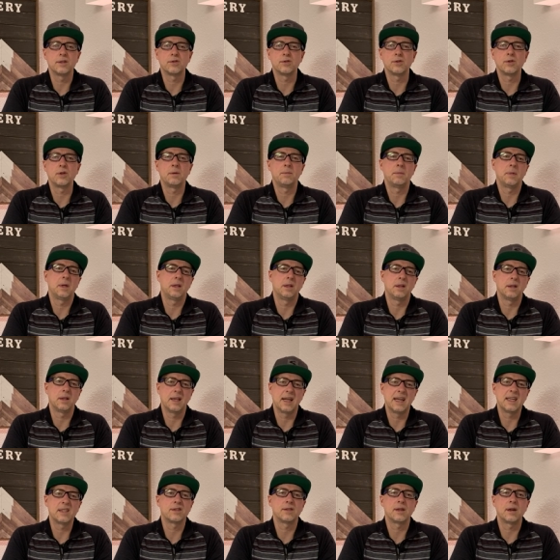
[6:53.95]
It's only been in the
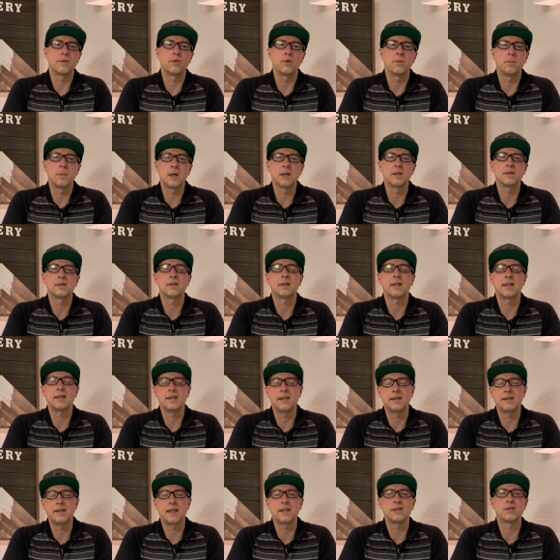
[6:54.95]
last several months
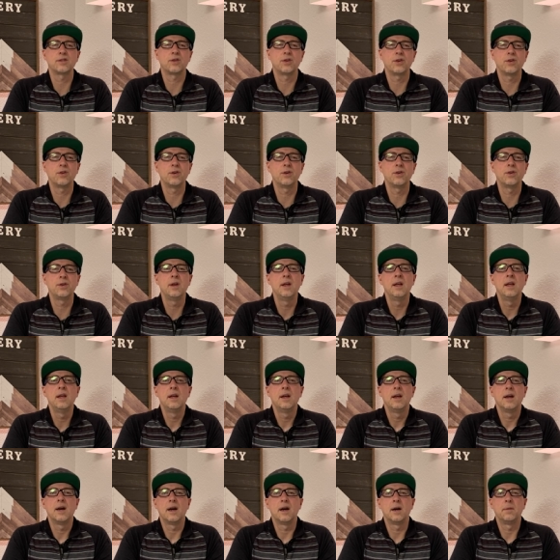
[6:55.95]
that's occurred,
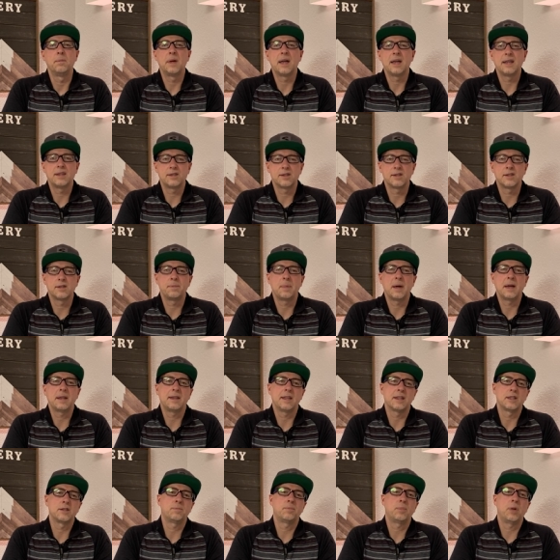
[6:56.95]
but I suspect
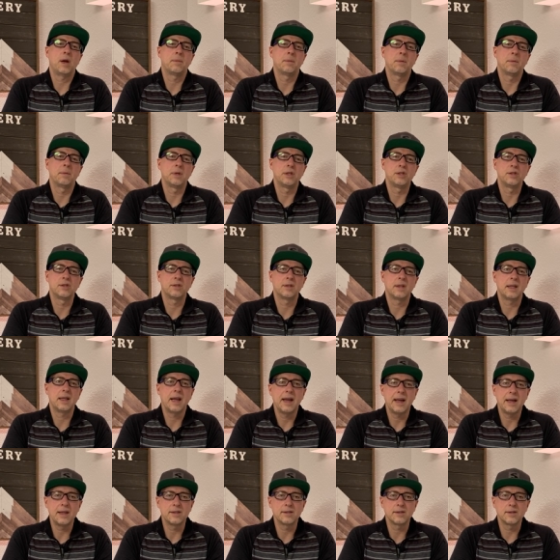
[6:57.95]
that's probably just a
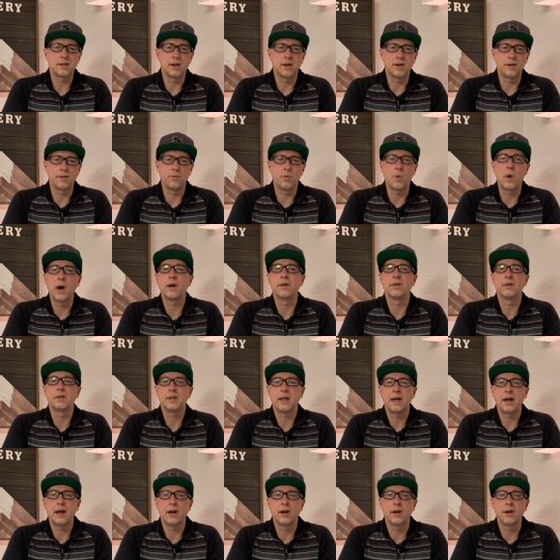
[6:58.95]
case of wear and
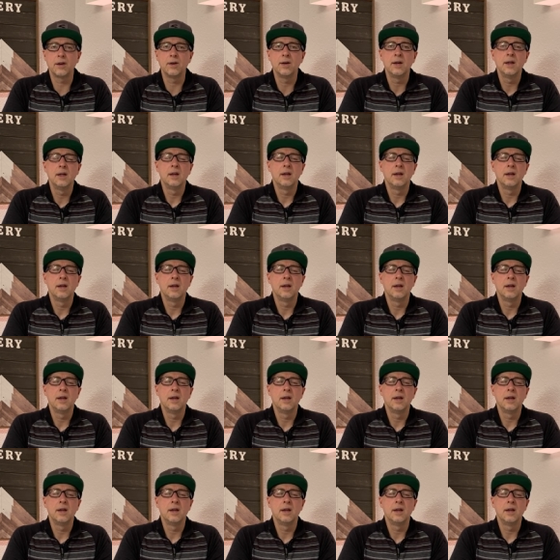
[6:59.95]
tear,